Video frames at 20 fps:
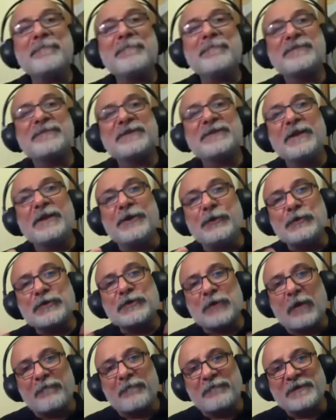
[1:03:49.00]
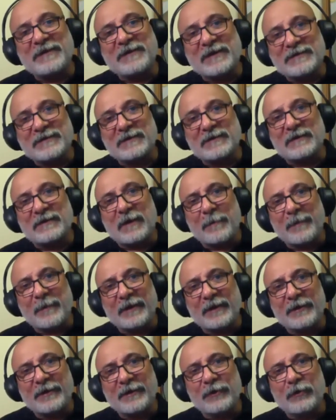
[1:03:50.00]
see, the new software that are
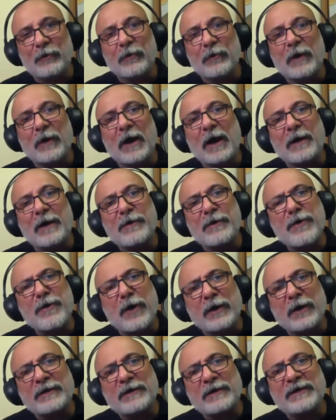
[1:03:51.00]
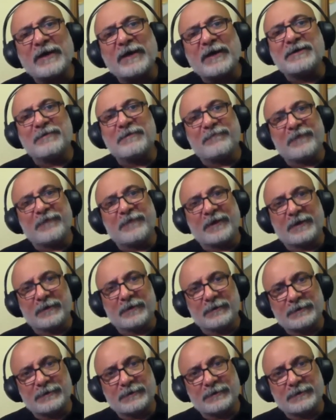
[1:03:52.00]
coming, are not that difficult.